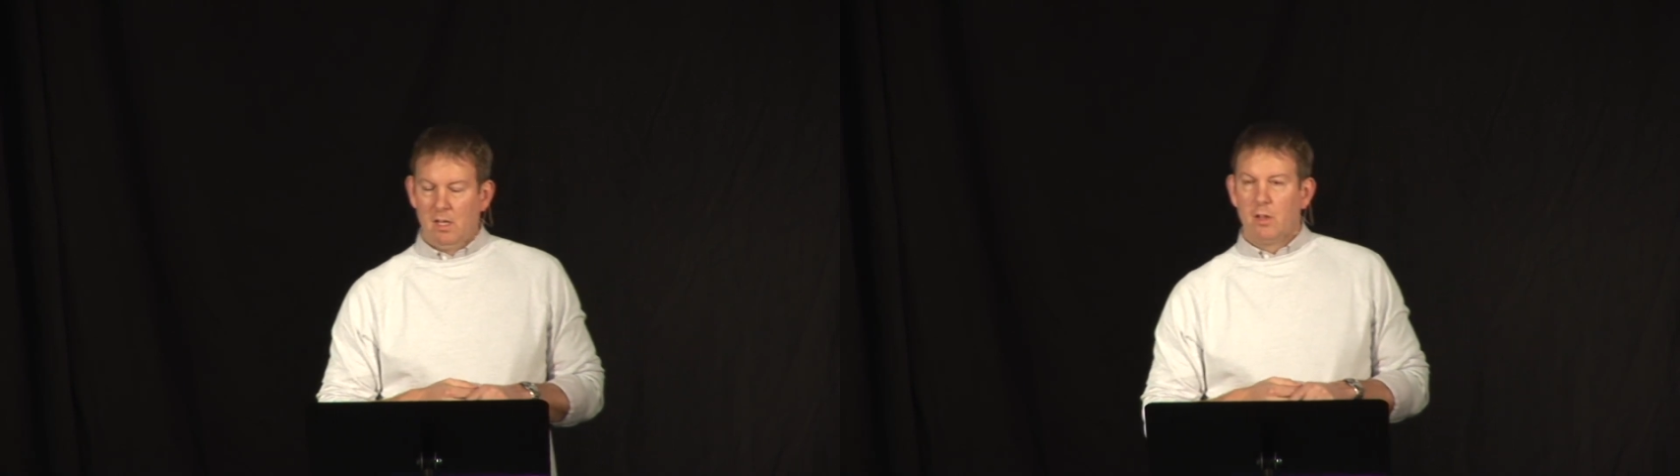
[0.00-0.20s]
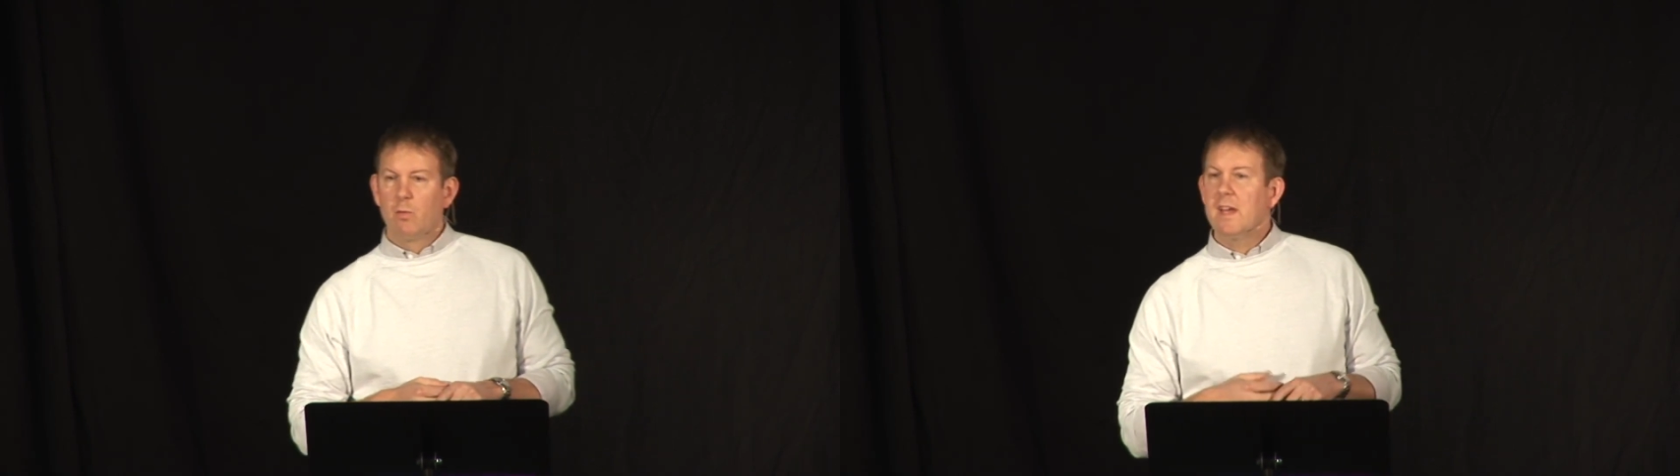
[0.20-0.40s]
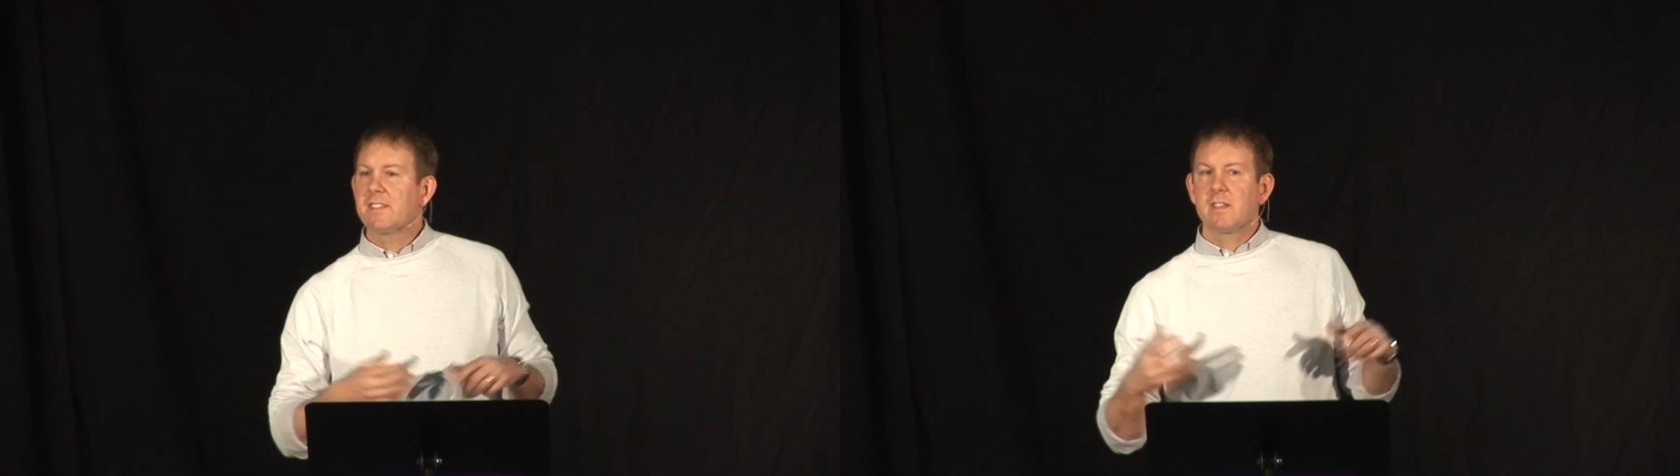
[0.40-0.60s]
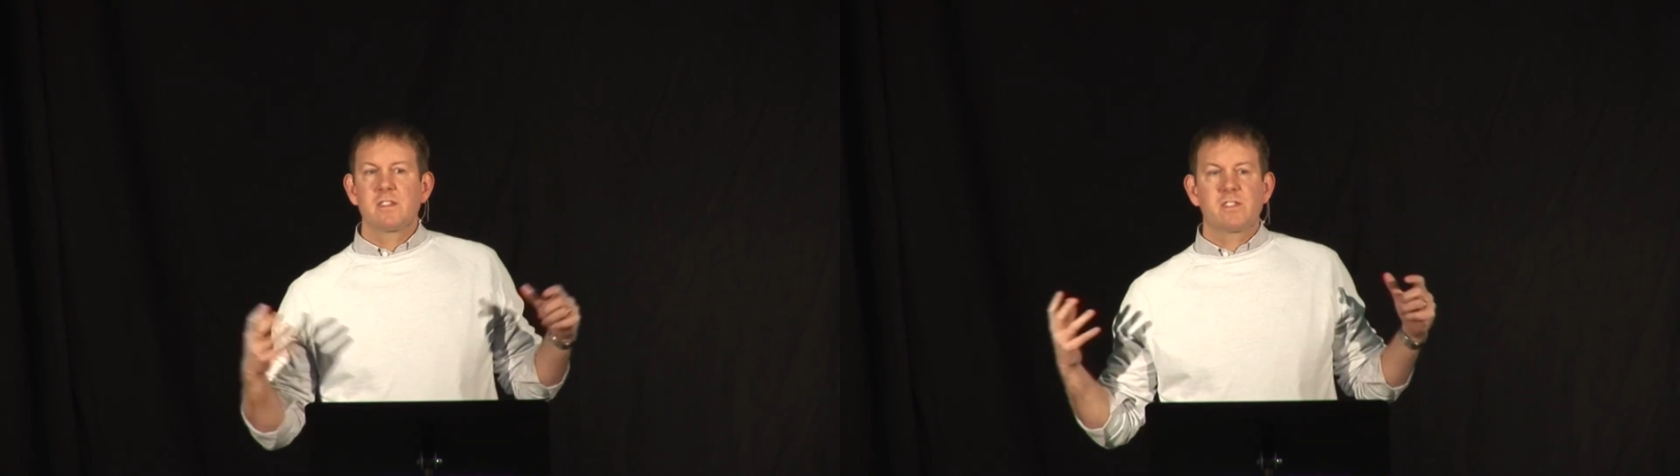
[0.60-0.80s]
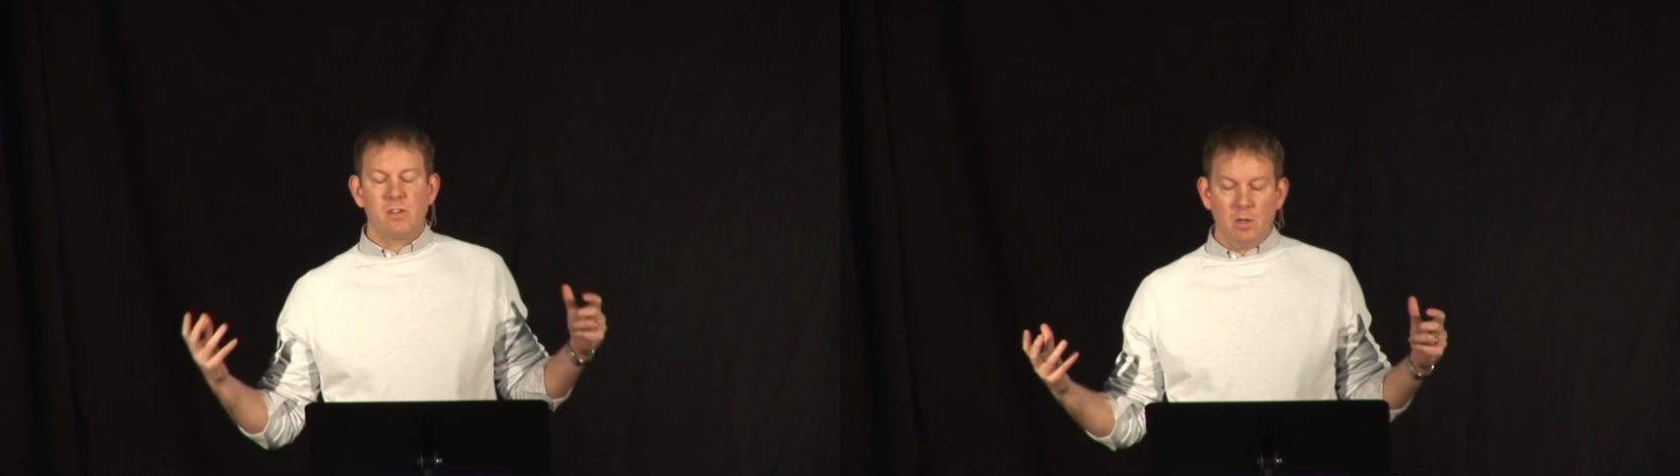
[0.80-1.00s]
The rest of the
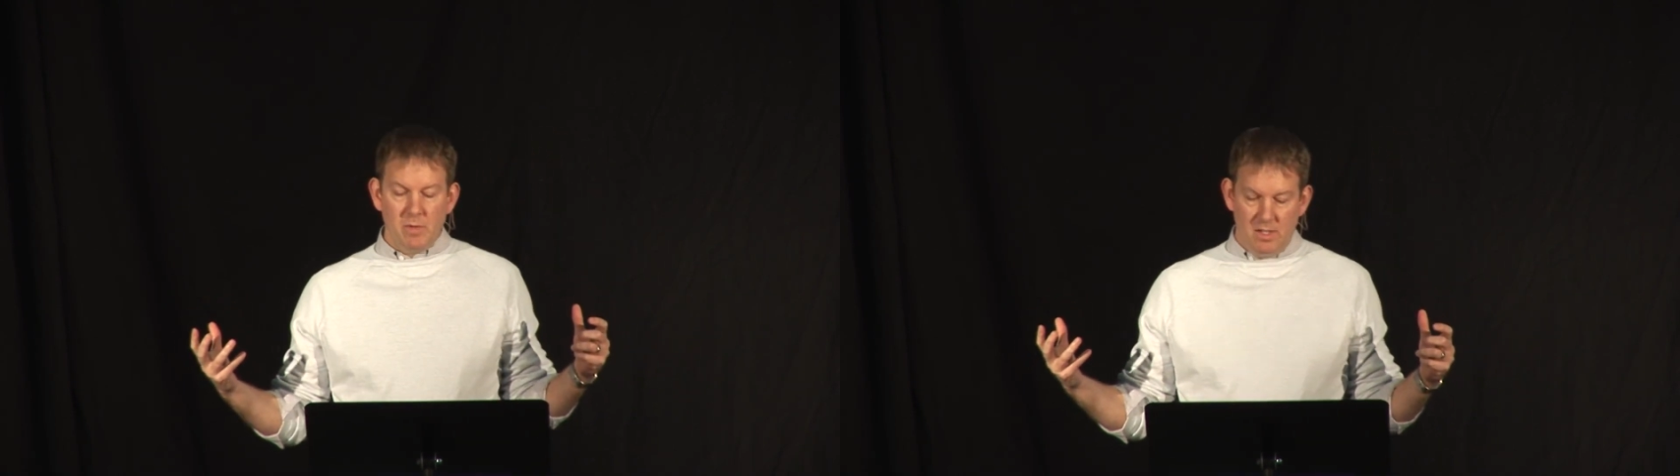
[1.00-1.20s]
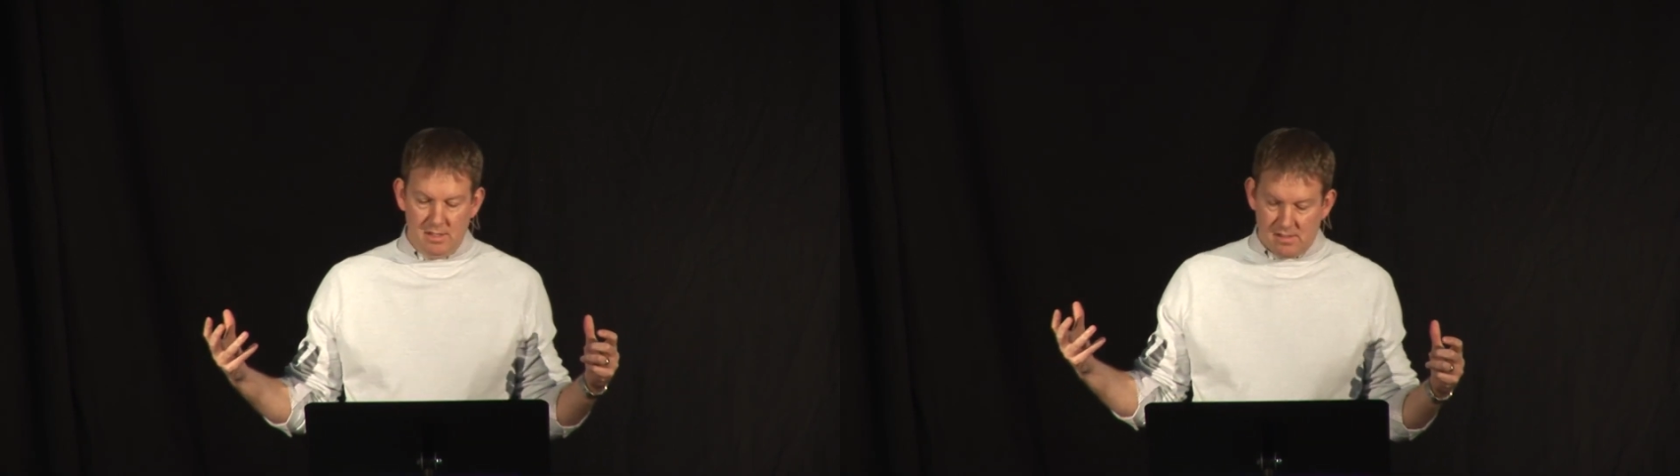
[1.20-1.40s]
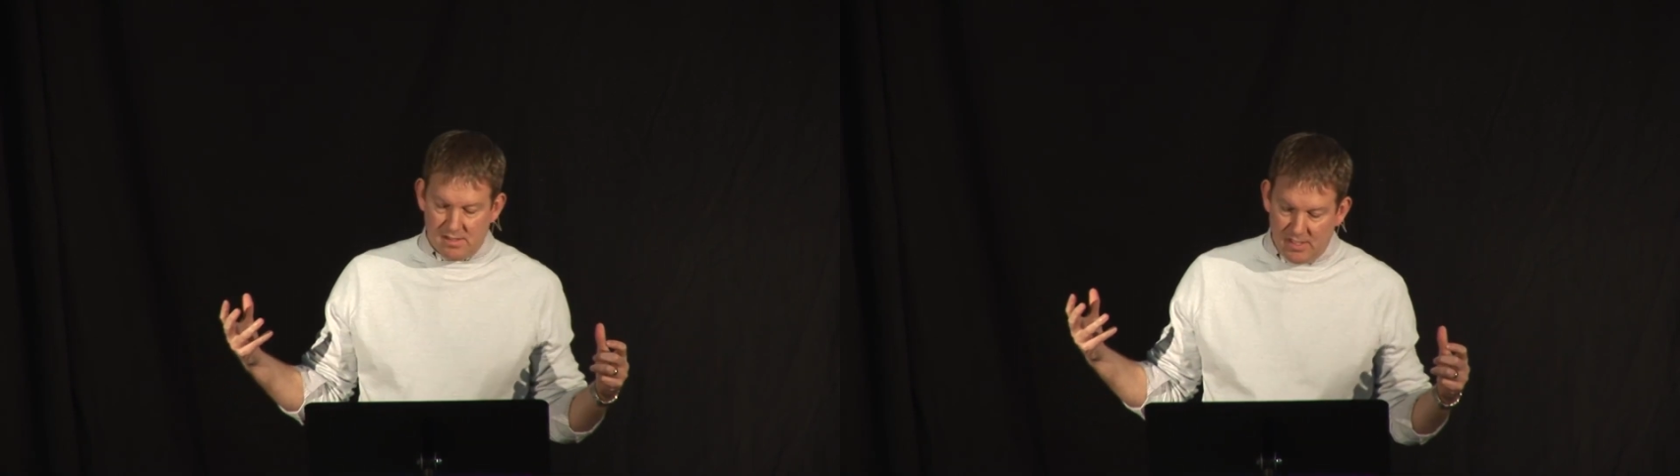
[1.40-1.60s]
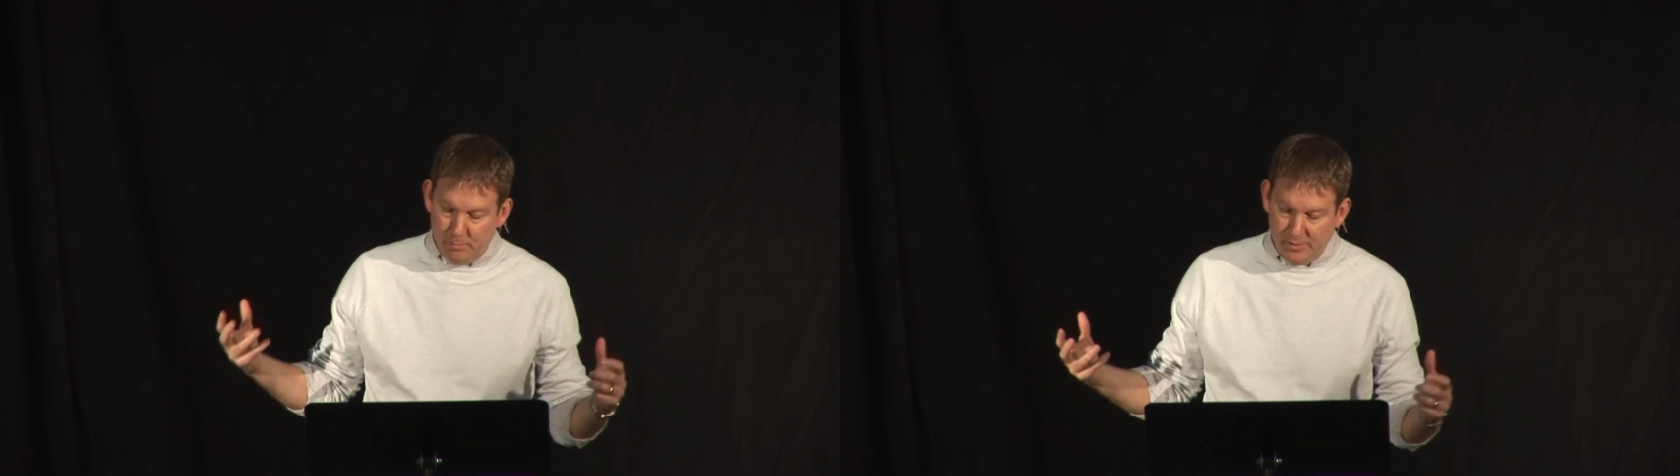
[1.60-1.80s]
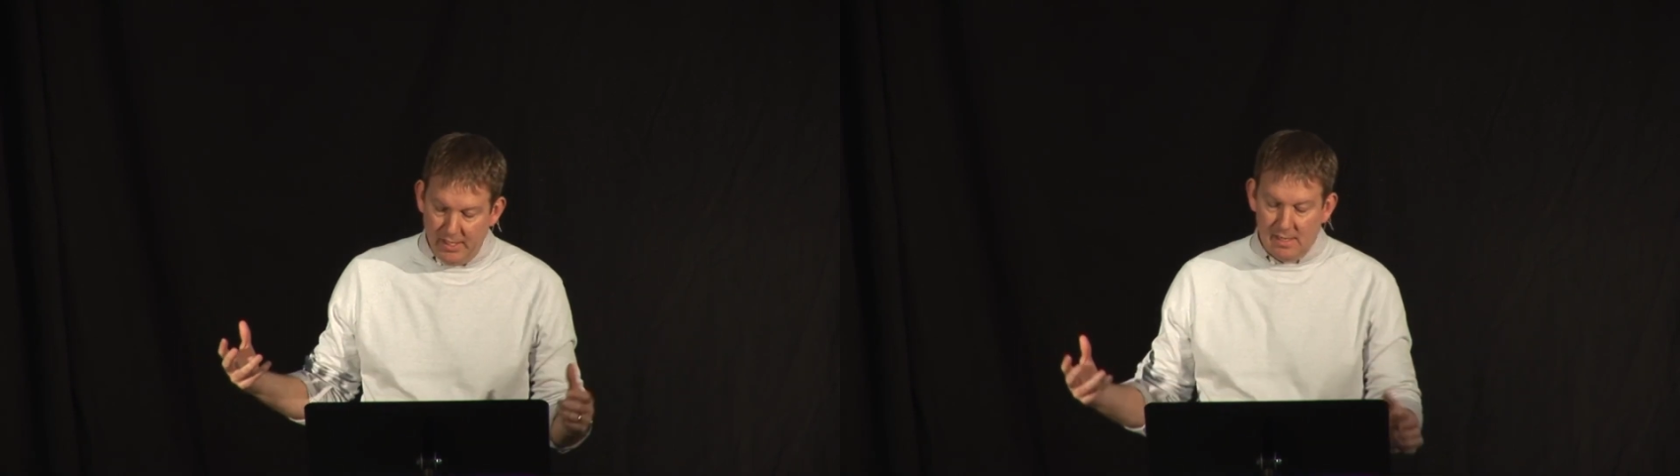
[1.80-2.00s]
sermon is simply